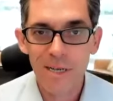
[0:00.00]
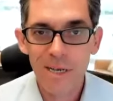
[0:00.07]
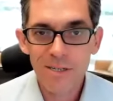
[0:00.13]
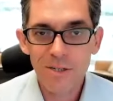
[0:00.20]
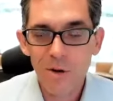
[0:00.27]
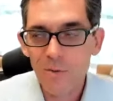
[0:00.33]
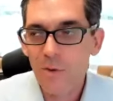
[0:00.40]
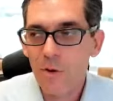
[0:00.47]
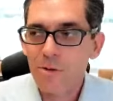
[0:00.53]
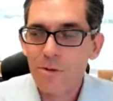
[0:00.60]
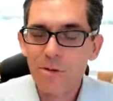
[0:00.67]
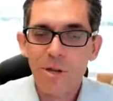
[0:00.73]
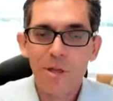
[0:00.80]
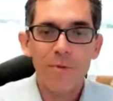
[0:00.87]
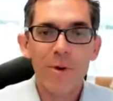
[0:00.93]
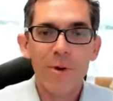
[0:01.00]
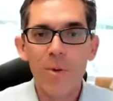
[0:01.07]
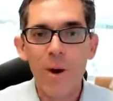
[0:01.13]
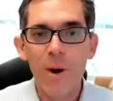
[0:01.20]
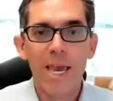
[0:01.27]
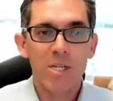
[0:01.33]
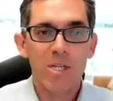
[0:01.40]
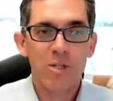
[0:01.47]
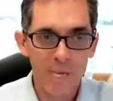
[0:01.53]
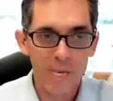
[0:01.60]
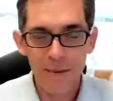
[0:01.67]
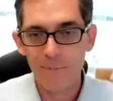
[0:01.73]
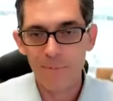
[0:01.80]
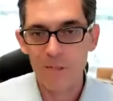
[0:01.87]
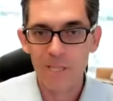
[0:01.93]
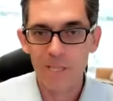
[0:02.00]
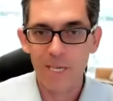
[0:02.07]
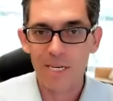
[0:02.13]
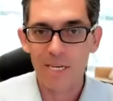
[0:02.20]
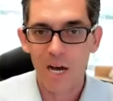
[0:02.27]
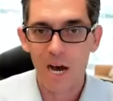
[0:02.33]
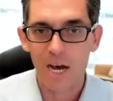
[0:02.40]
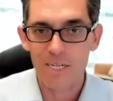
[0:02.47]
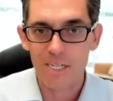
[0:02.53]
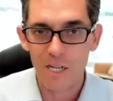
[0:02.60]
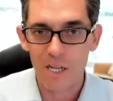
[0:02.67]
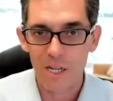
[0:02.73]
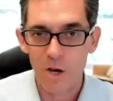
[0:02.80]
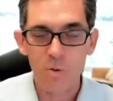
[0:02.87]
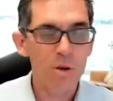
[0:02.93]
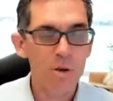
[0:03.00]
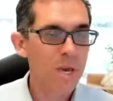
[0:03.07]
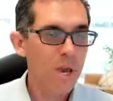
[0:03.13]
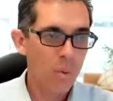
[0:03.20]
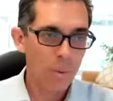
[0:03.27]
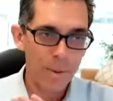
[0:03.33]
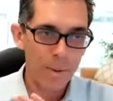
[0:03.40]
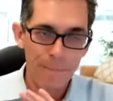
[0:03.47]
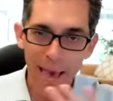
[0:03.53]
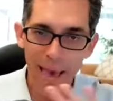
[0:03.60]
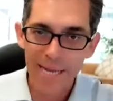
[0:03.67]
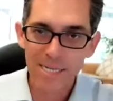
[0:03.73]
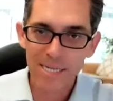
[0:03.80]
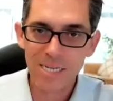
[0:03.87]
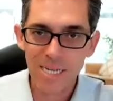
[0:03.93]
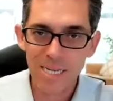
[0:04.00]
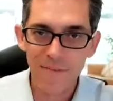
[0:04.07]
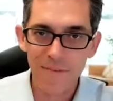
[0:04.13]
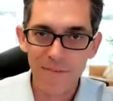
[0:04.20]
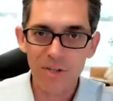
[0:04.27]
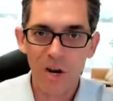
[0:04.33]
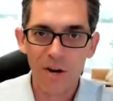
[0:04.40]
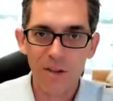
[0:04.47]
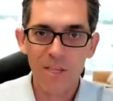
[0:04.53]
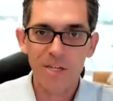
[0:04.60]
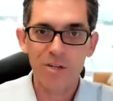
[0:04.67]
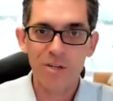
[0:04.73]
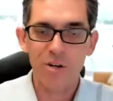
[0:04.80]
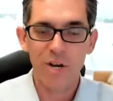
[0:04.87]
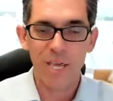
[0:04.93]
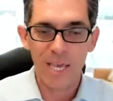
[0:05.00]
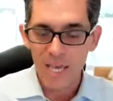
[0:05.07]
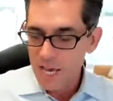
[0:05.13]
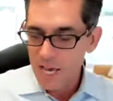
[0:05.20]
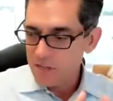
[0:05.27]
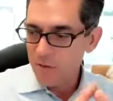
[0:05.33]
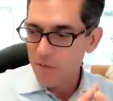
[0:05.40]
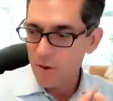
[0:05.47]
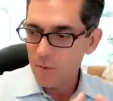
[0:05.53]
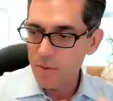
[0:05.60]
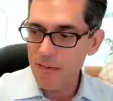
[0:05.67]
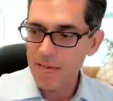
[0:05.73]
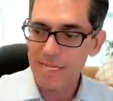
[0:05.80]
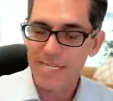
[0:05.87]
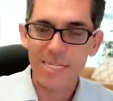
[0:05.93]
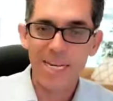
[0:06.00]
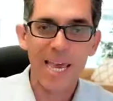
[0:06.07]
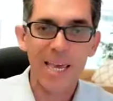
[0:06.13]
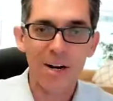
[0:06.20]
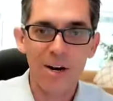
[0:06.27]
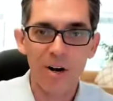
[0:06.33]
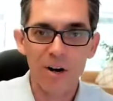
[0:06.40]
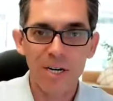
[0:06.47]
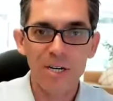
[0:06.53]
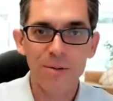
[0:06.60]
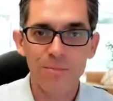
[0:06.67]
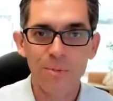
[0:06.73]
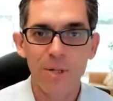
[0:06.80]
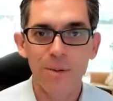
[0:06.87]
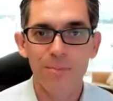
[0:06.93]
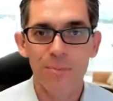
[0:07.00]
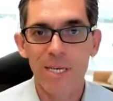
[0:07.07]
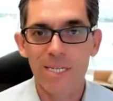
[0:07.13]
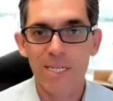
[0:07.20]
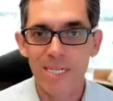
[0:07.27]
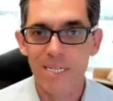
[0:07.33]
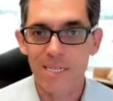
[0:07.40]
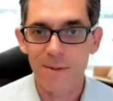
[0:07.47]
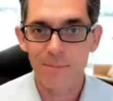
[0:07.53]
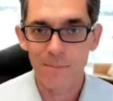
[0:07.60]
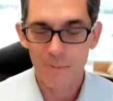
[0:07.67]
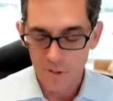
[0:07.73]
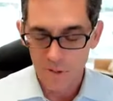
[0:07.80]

So those are the three ways we keep the lead costs low. We pass the savings on to the attorney so that they can stay in our complete system,